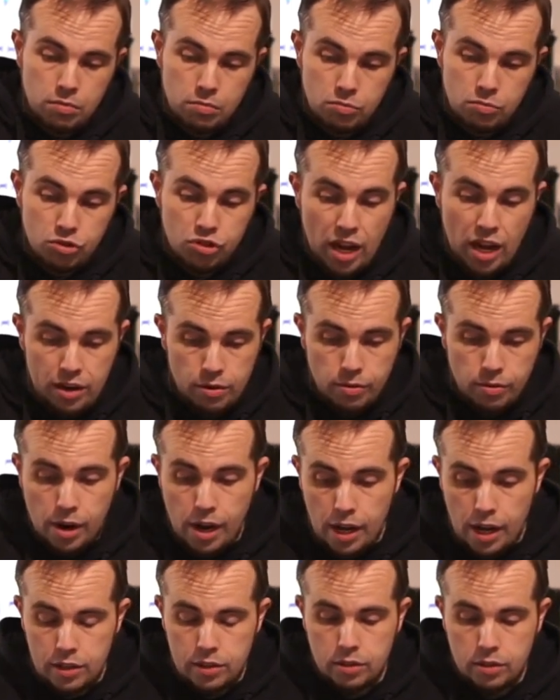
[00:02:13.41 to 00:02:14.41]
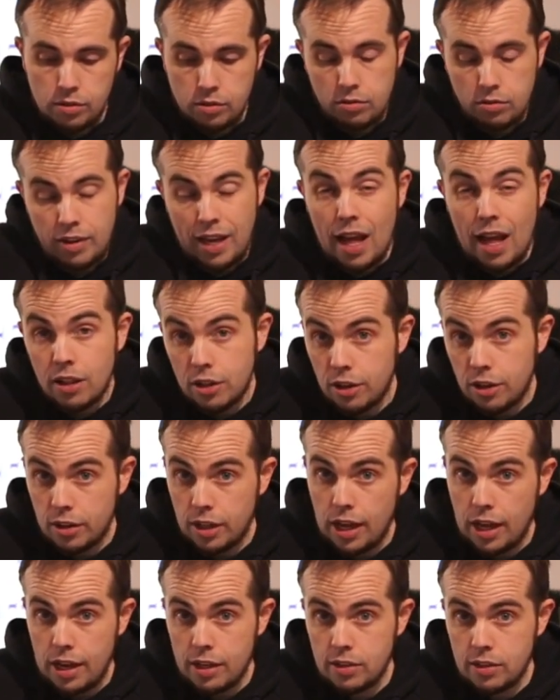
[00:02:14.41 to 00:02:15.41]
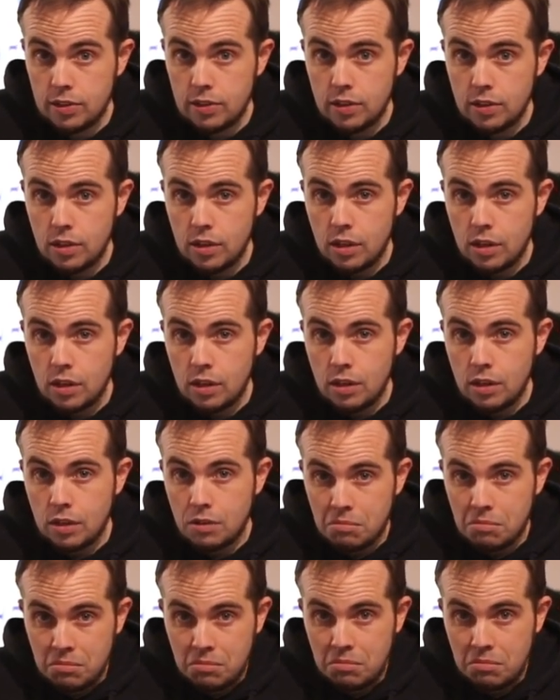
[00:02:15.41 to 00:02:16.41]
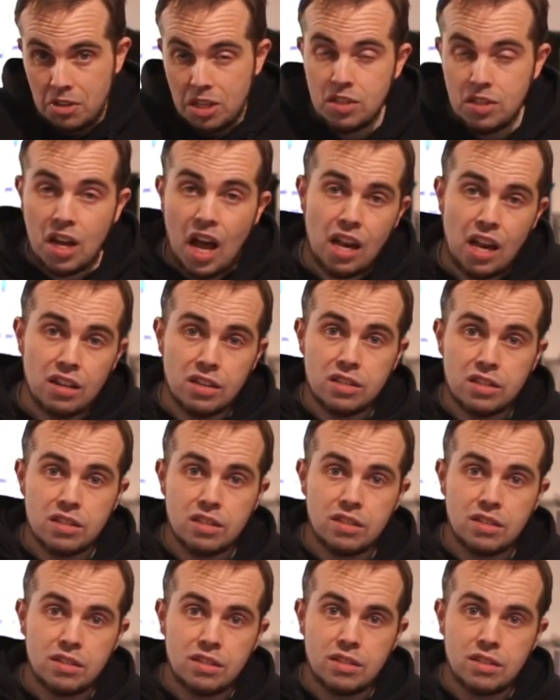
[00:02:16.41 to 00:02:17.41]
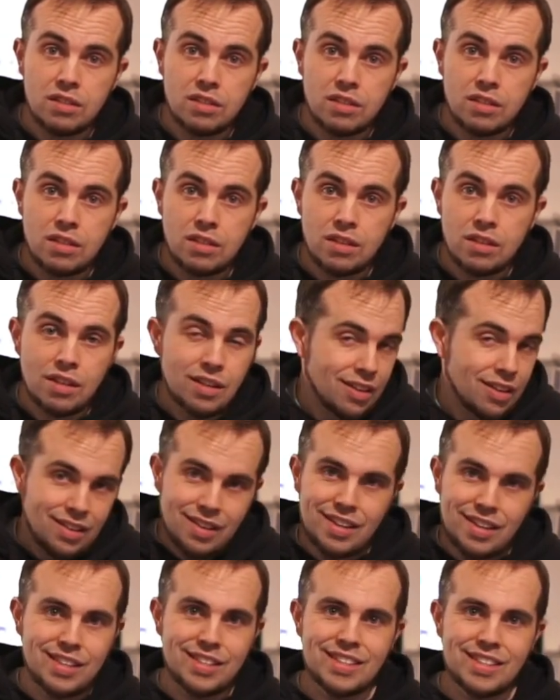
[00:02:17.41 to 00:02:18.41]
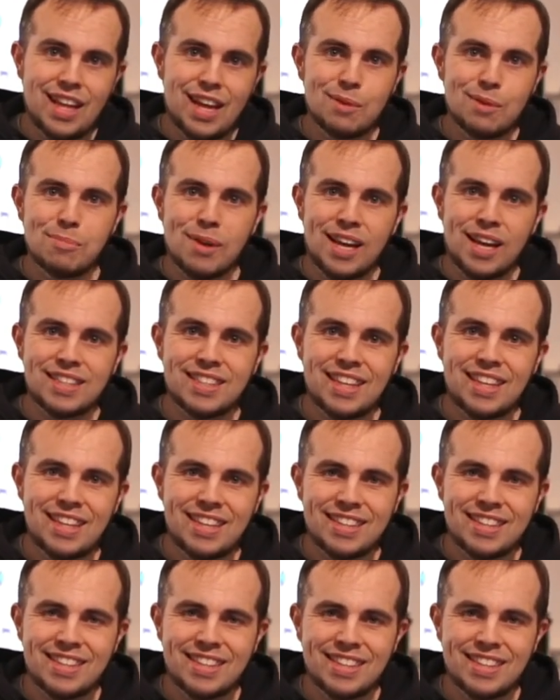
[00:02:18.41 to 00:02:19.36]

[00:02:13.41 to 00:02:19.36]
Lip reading: generates or calculates these colors. Isn't that amazing?